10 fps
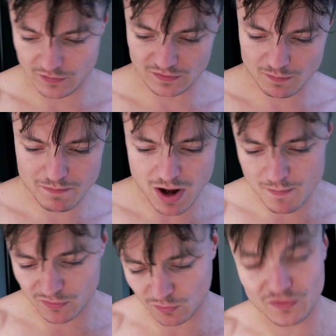some
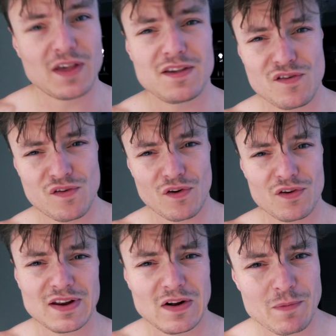barbers would say that you
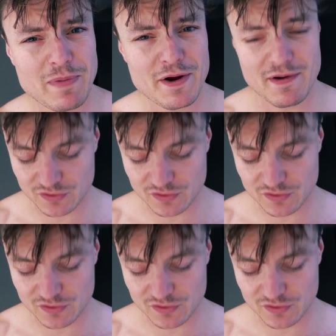shouldn't talcum powder